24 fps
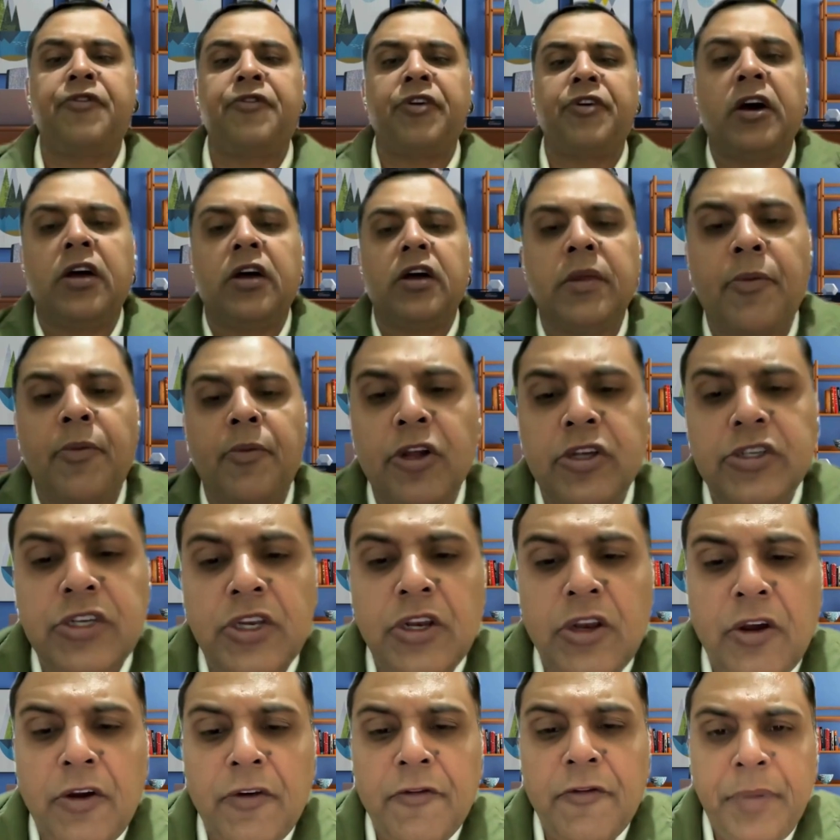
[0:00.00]
trigger the
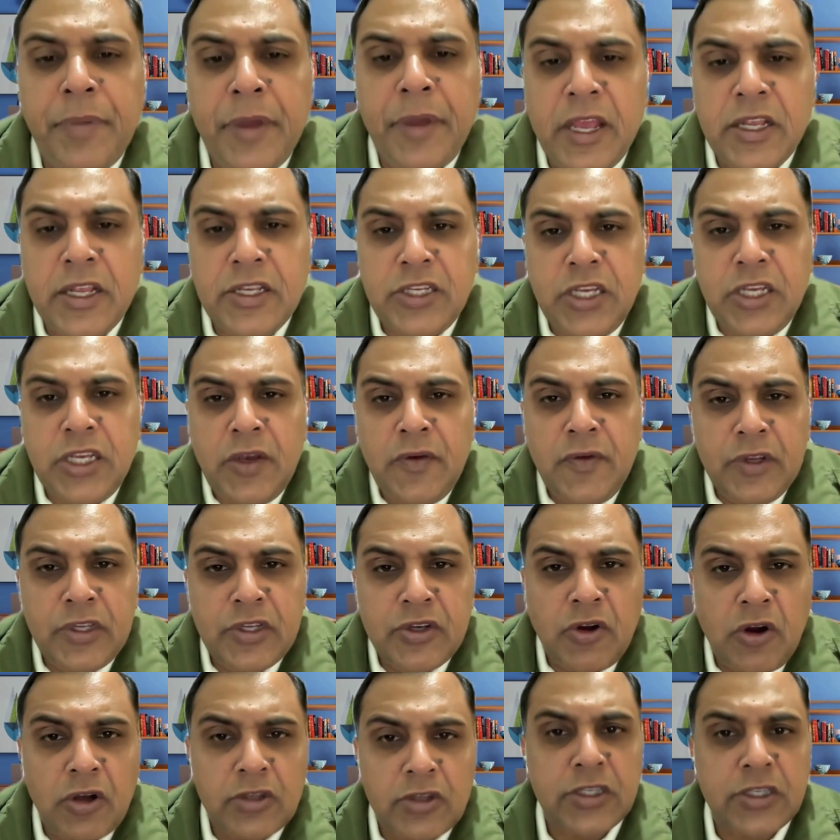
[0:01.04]
production of PAG,
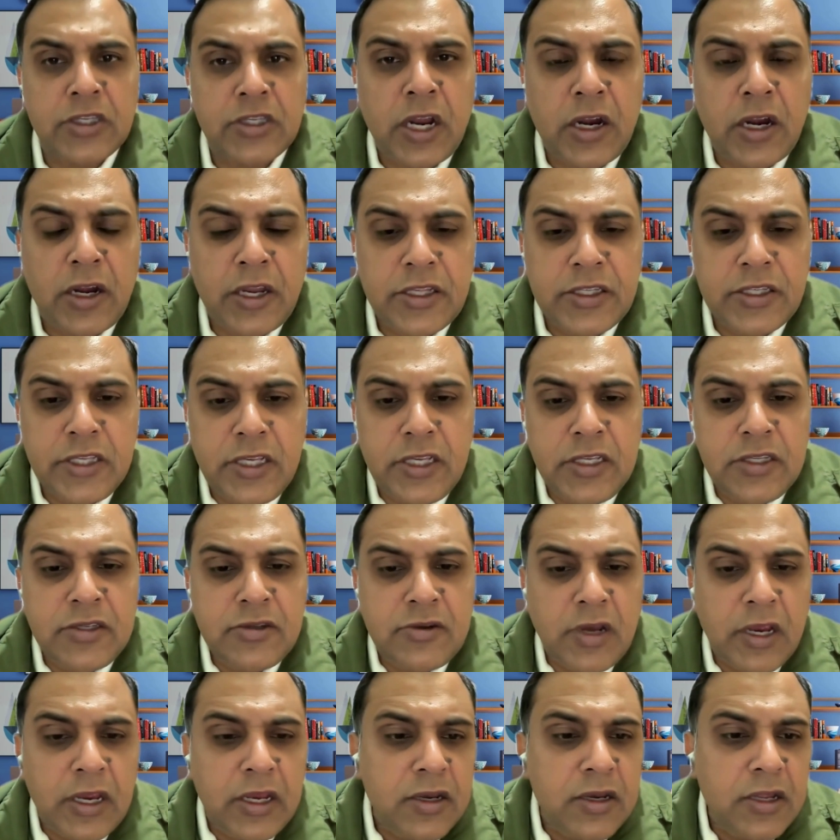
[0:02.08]
which causes heart disease,
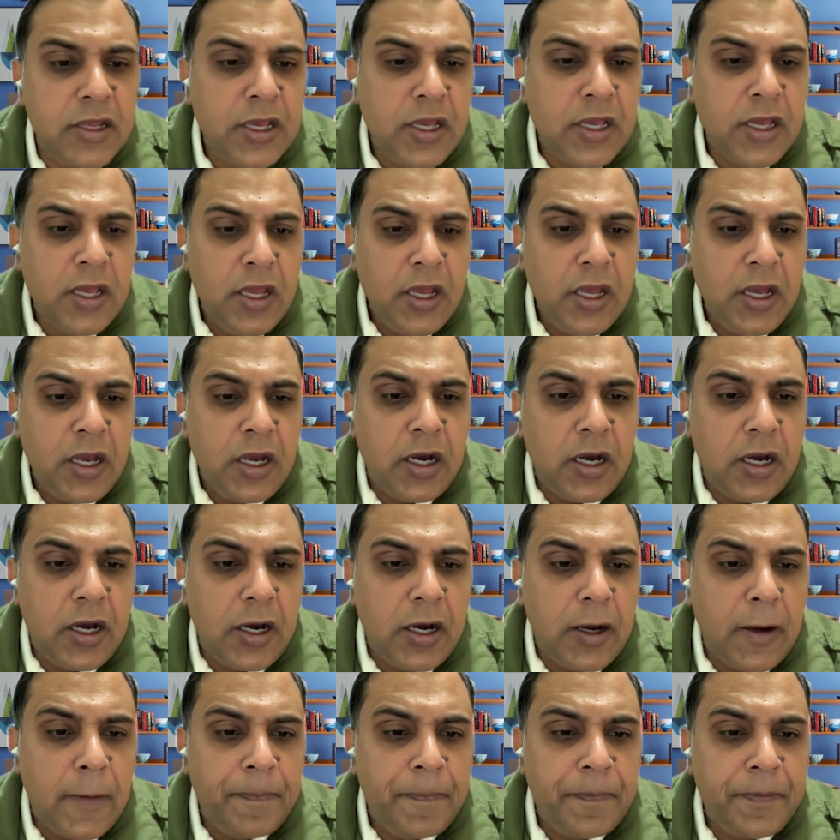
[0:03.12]
right?
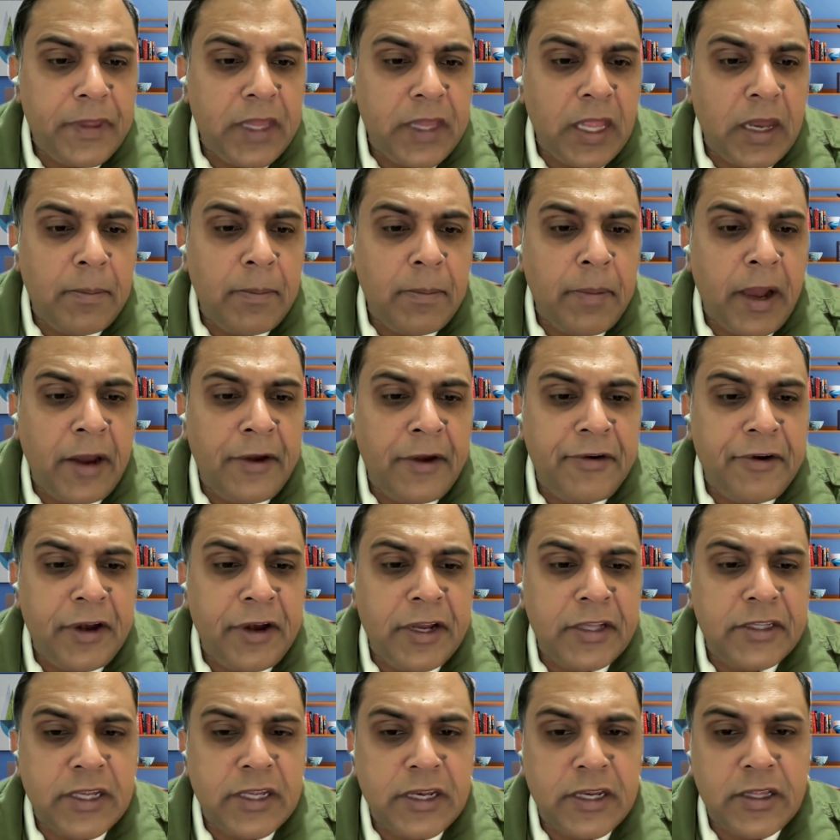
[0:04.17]
Then
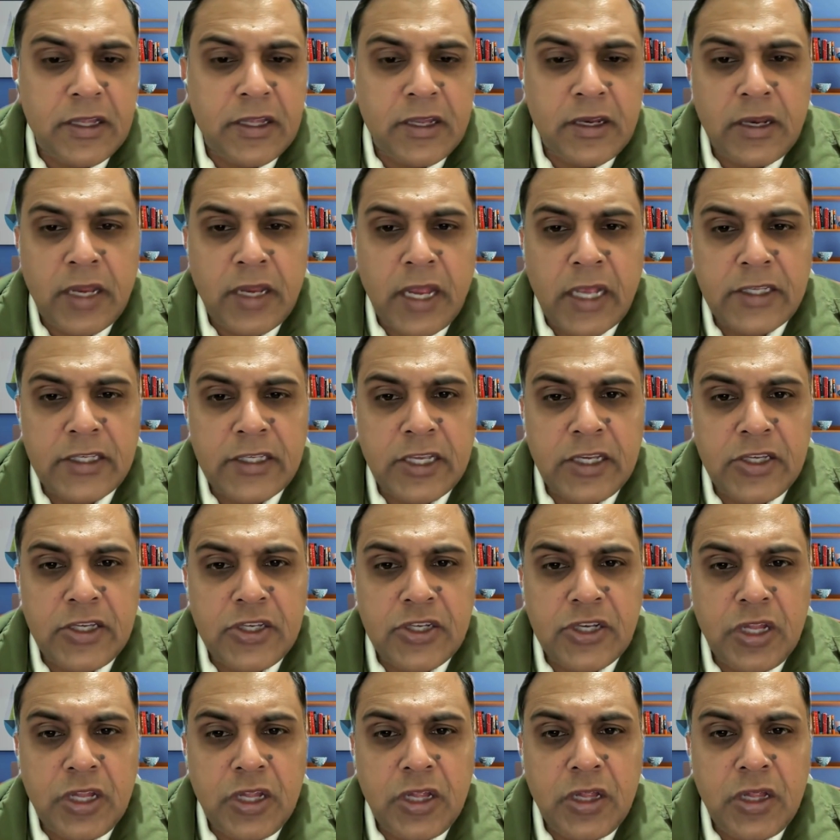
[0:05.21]
bitrate is another
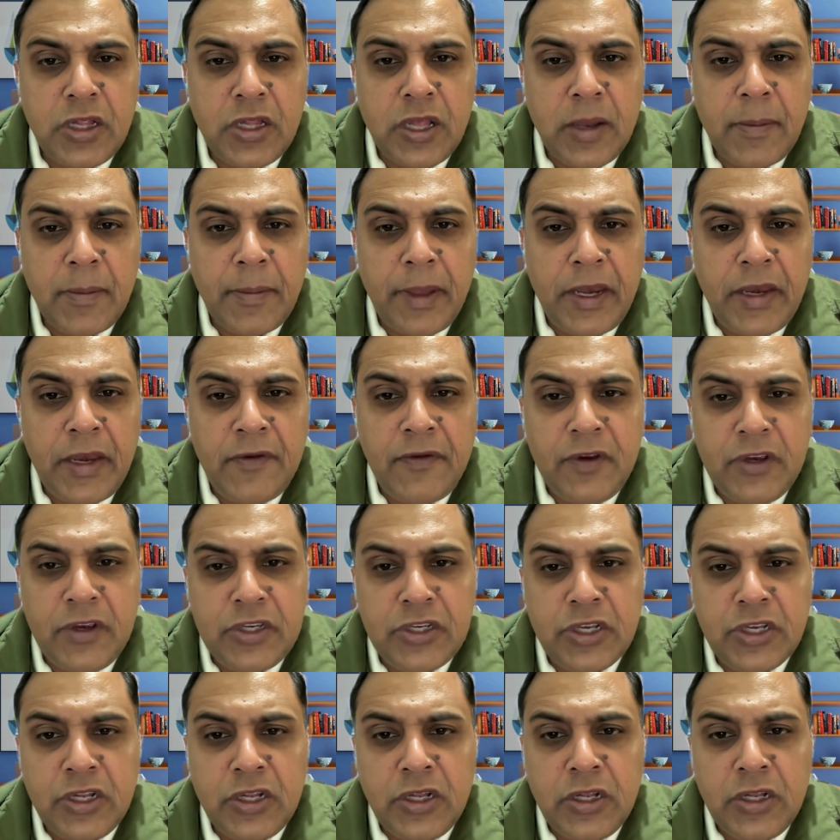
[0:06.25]
essential
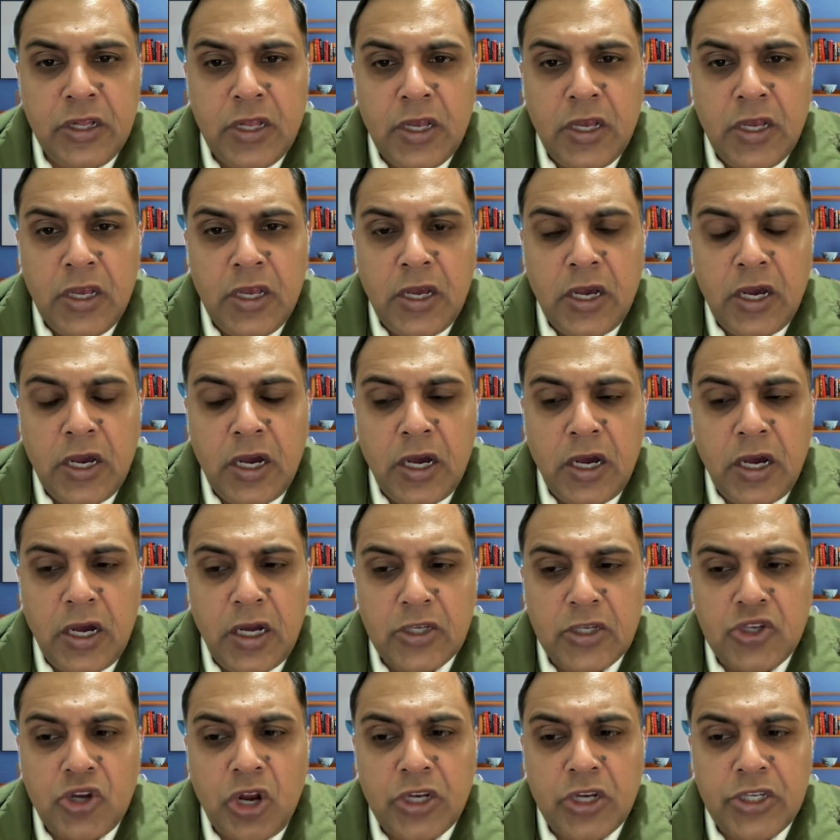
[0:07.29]
beneficial
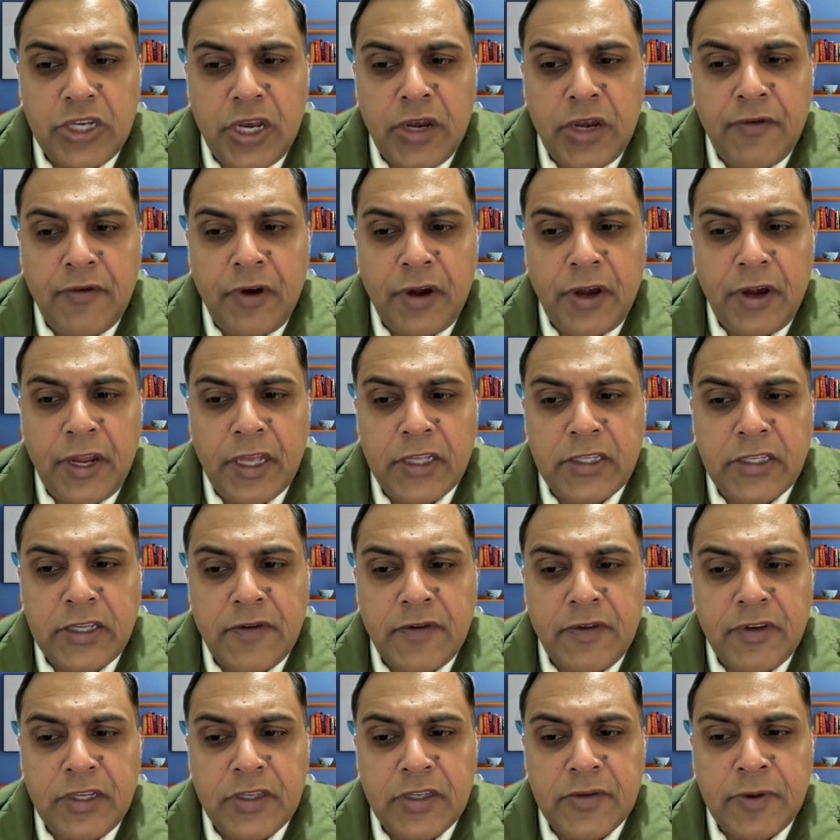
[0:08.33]
short chain fatty acid
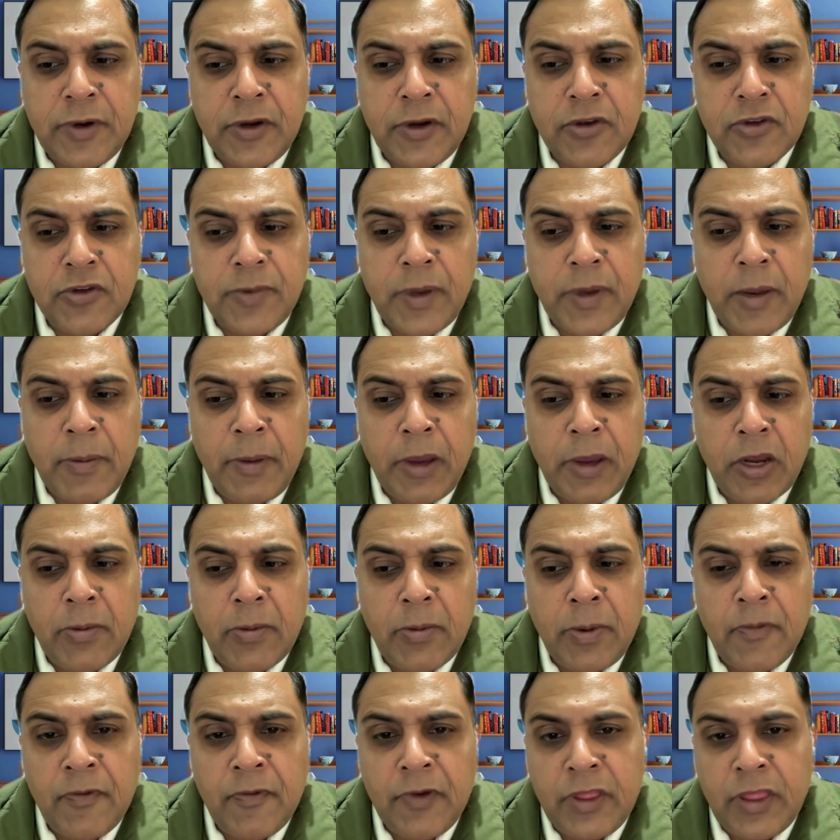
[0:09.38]
which is produced by
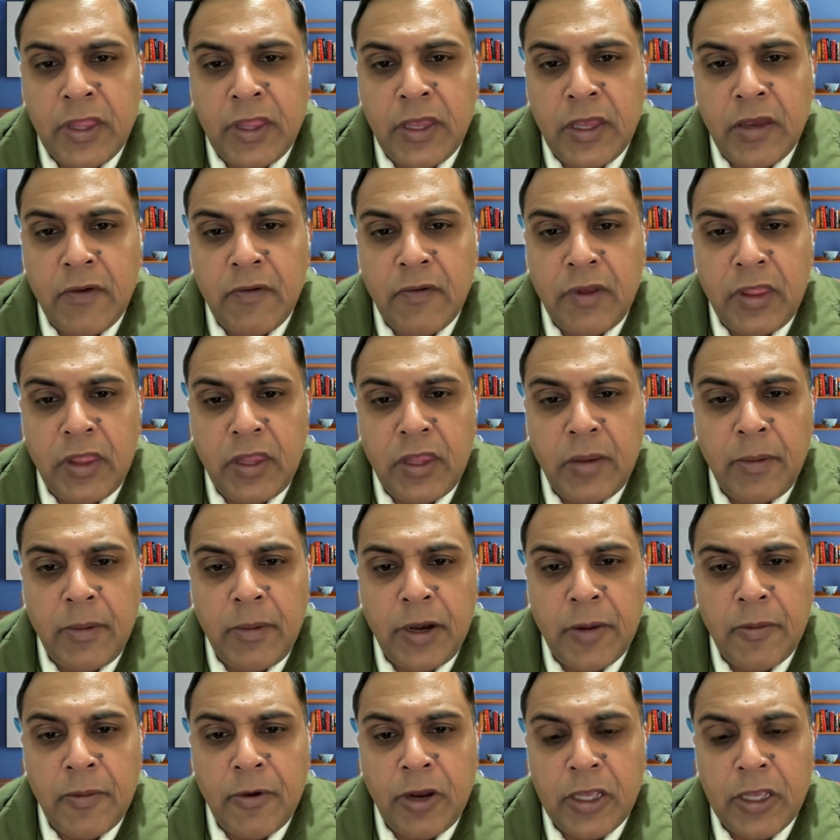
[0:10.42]
microbiome when they
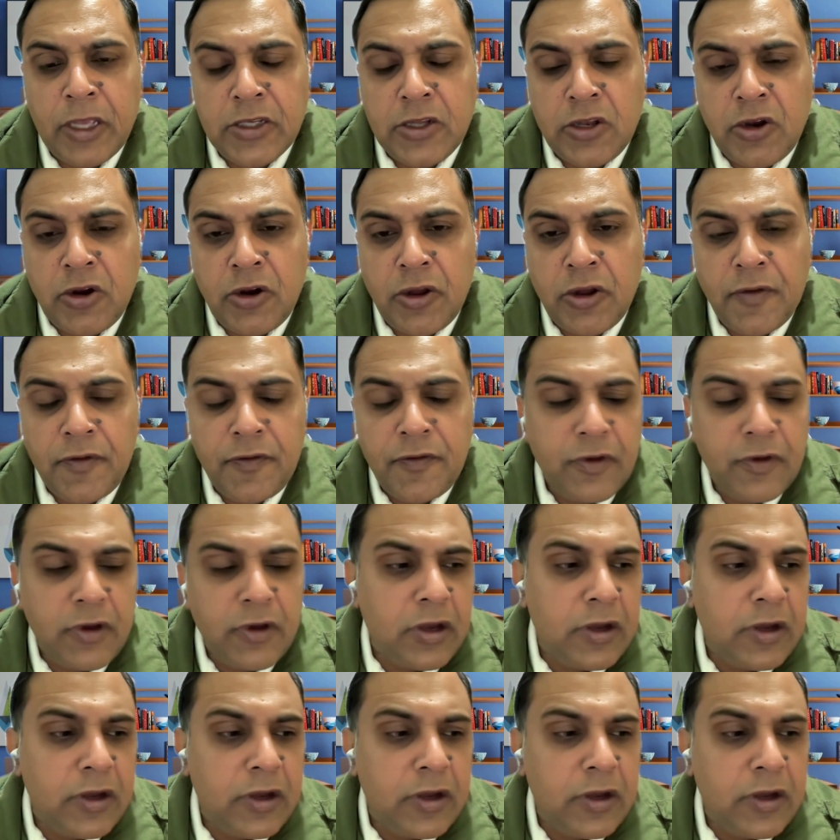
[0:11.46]
metabolize a lot of